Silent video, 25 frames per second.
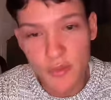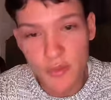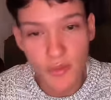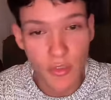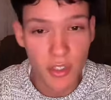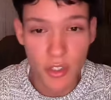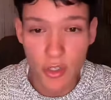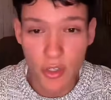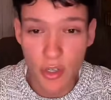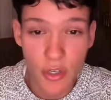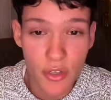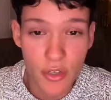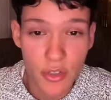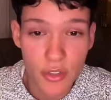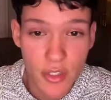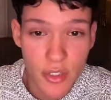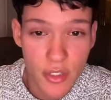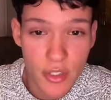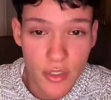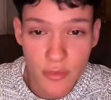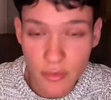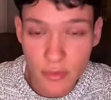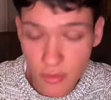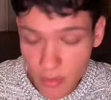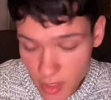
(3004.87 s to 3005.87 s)
pink is for
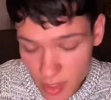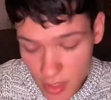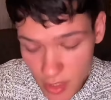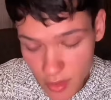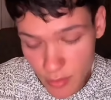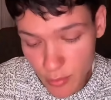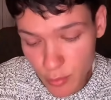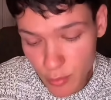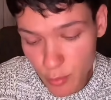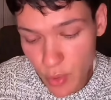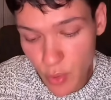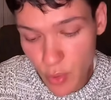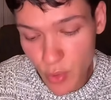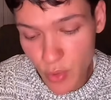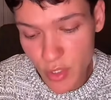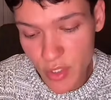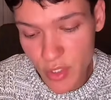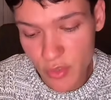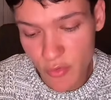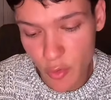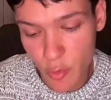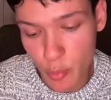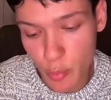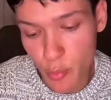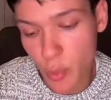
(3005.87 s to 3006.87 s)
girls and
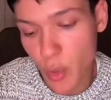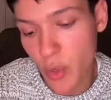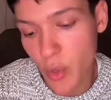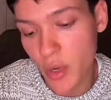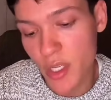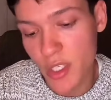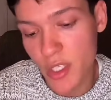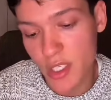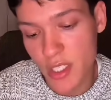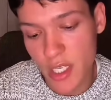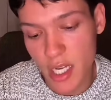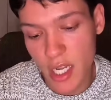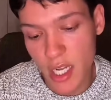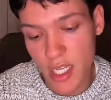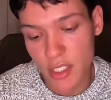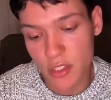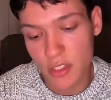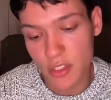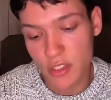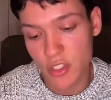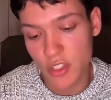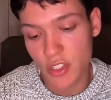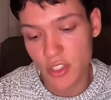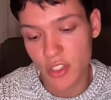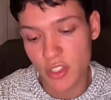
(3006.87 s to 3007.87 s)
blue is for boys, and
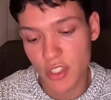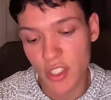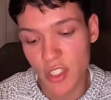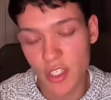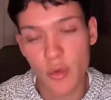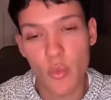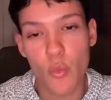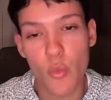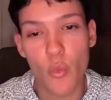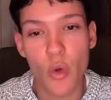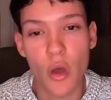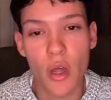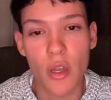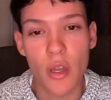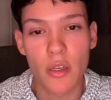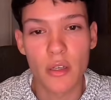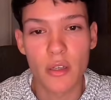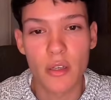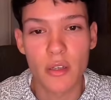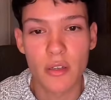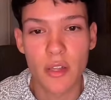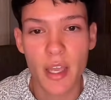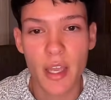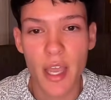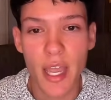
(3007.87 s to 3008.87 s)
I just didn't
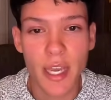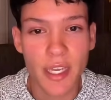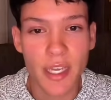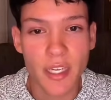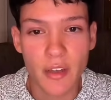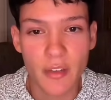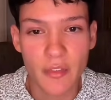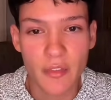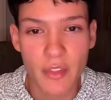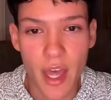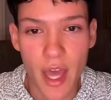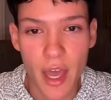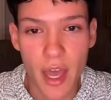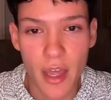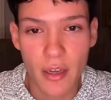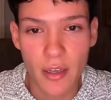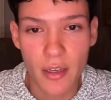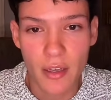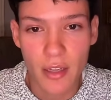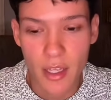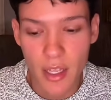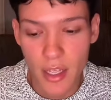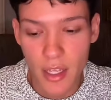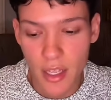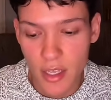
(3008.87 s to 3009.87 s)
want any of
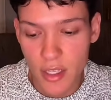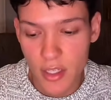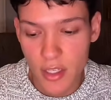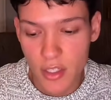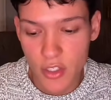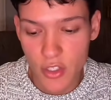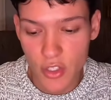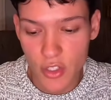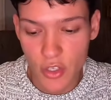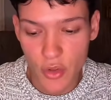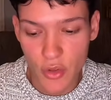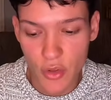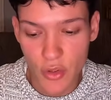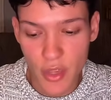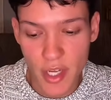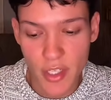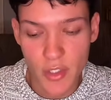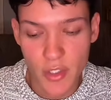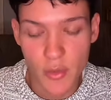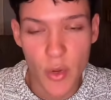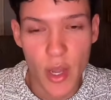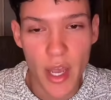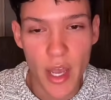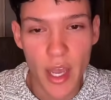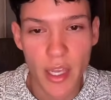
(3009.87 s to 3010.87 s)
that. So
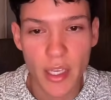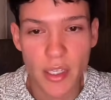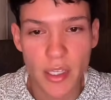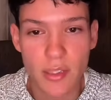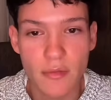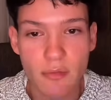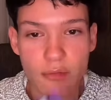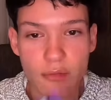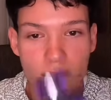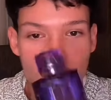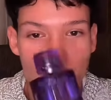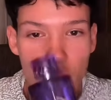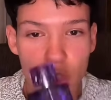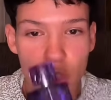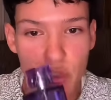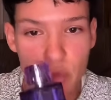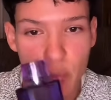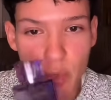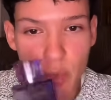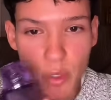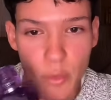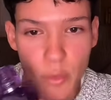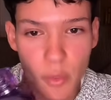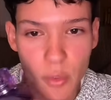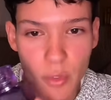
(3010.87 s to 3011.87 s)
that is why I
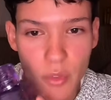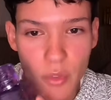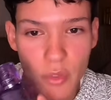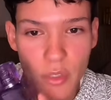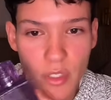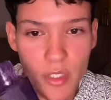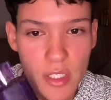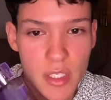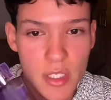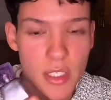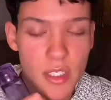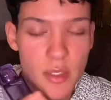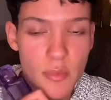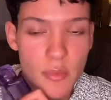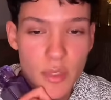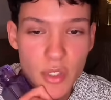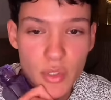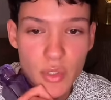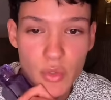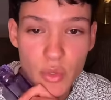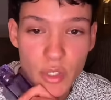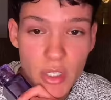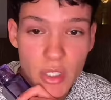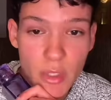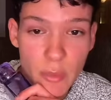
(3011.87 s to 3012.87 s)
chose purple, because it's
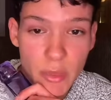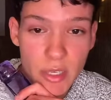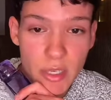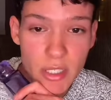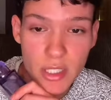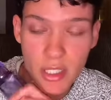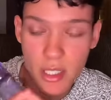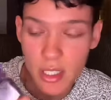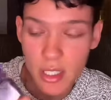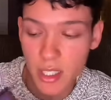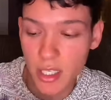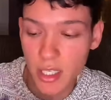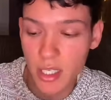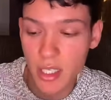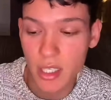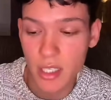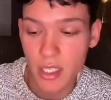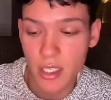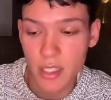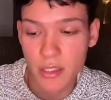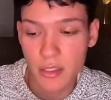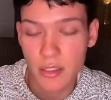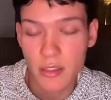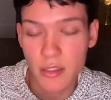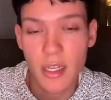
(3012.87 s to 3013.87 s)
in between,
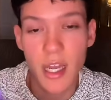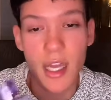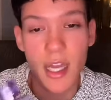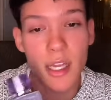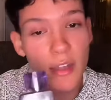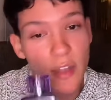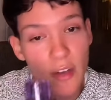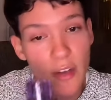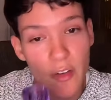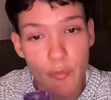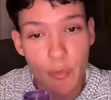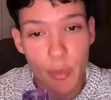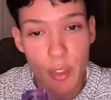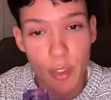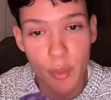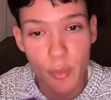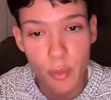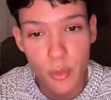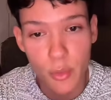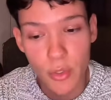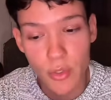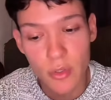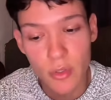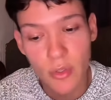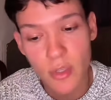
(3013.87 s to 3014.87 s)
basically, and I love
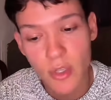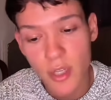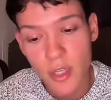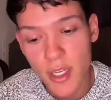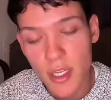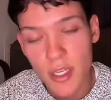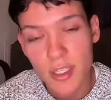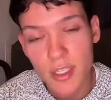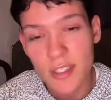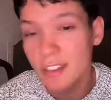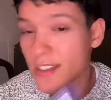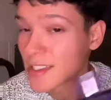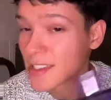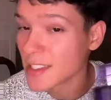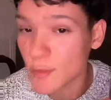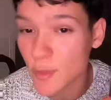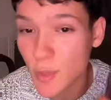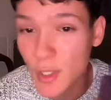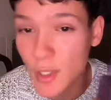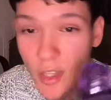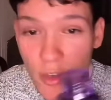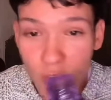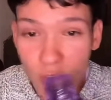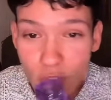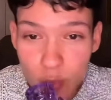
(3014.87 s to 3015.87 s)
purple.
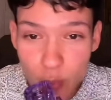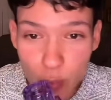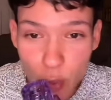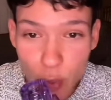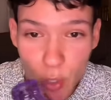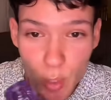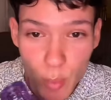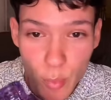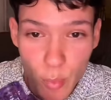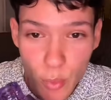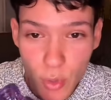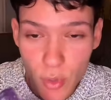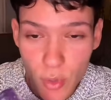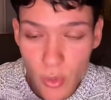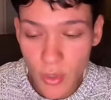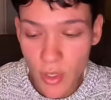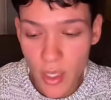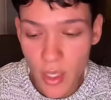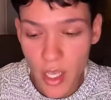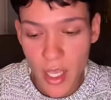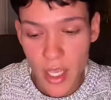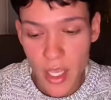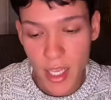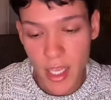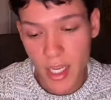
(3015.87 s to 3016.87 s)
Sim loves
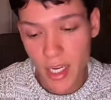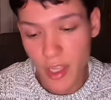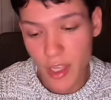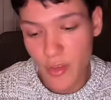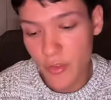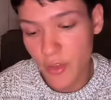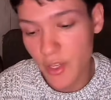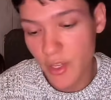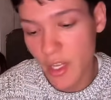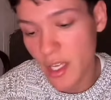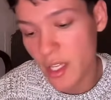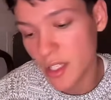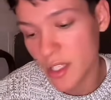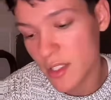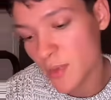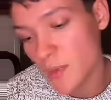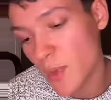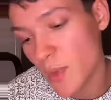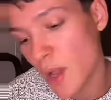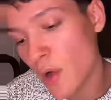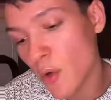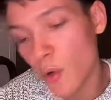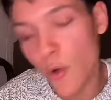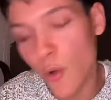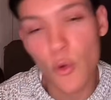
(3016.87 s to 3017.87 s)
purple, and I feel like
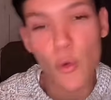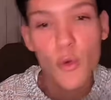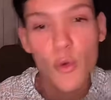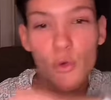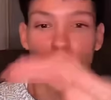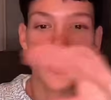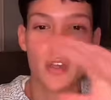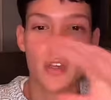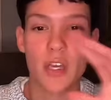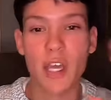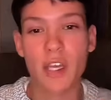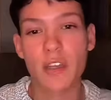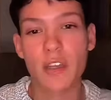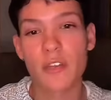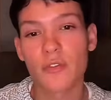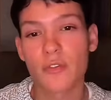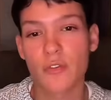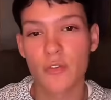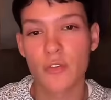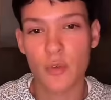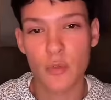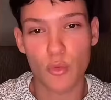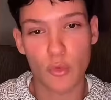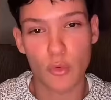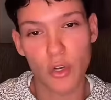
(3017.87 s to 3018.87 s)
it's my whole kind
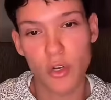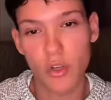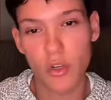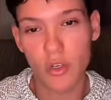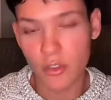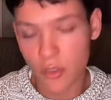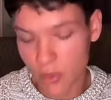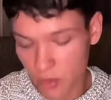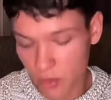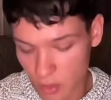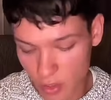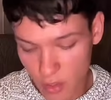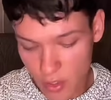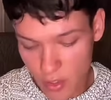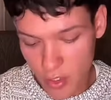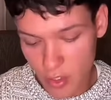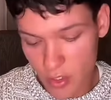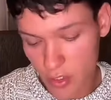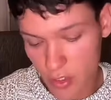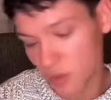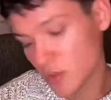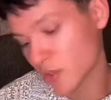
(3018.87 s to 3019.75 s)
of world,